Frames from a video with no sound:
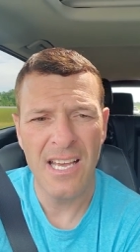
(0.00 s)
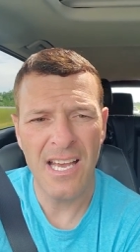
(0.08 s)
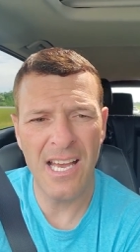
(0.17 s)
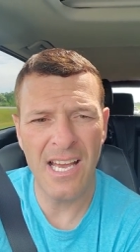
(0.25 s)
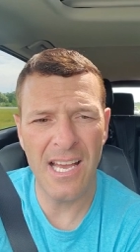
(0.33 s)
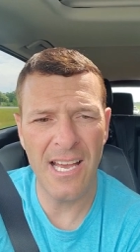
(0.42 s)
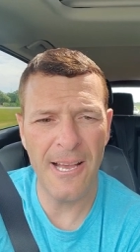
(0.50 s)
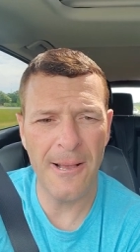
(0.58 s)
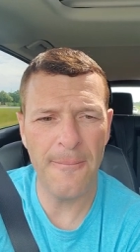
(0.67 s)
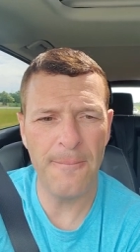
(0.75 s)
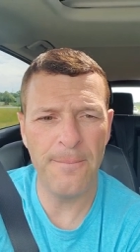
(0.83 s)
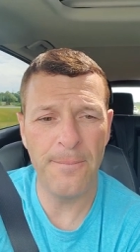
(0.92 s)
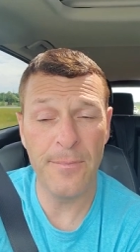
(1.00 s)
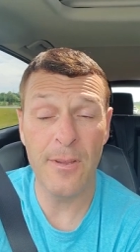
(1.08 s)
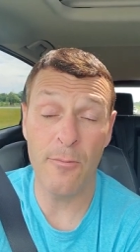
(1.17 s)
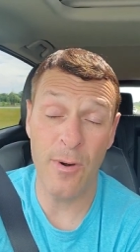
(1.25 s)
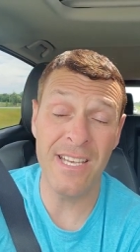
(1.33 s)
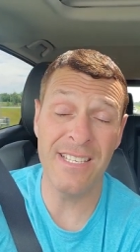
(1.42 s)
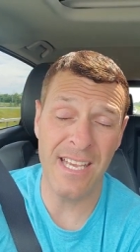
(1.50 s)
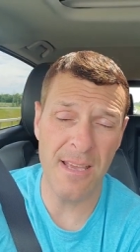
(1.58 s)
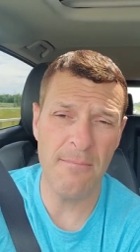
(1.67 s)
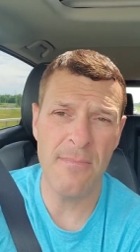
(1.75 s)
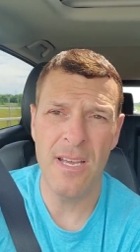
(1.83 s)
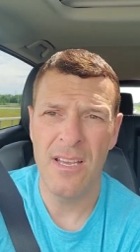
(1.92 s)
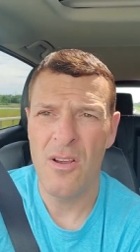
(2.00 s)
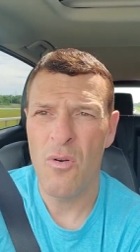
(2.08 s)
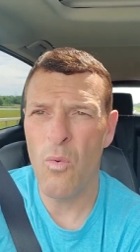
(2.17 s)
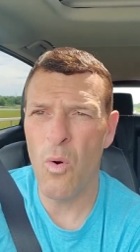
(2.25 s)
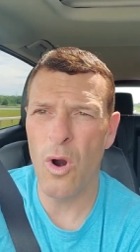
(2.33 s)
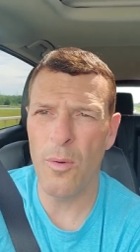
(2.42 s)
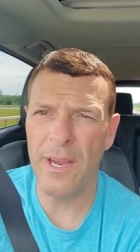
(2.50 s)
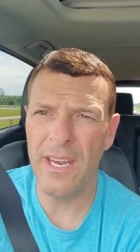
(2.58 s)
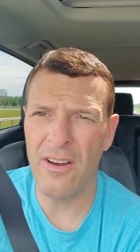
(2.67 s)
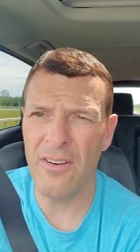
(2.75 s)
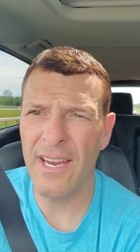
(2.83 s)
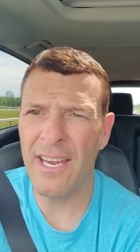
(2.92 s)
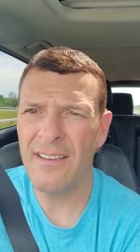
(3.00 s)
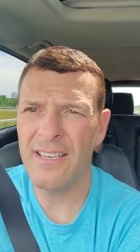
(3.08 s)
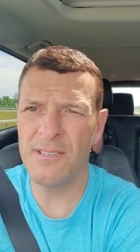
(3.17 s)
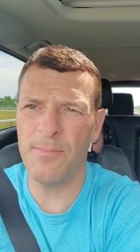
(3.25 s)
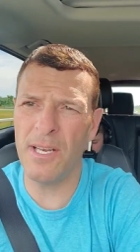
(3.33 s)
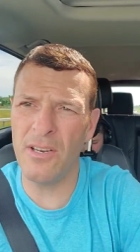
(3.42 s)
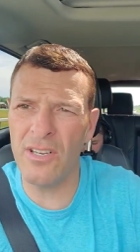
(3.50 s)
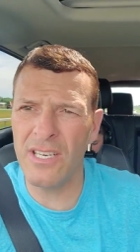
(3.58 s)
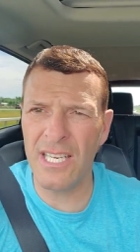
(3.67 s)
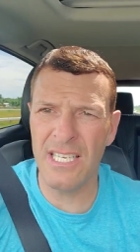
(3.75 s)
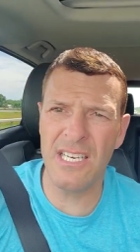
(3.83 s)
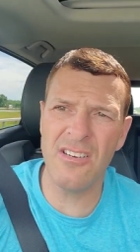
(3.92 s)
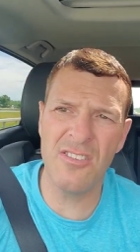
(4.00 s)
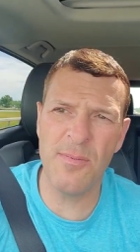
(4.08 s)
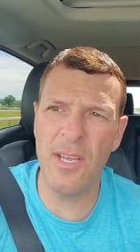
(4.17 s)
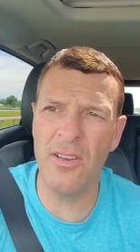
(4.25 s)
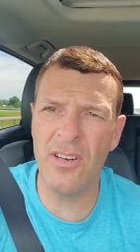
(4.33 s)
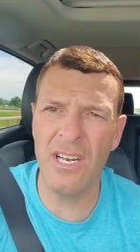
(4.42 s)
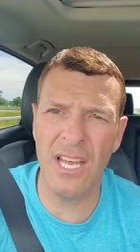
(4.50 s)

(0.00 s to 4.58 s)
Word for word: um, race him Worry Yuri has been good, continues to be good.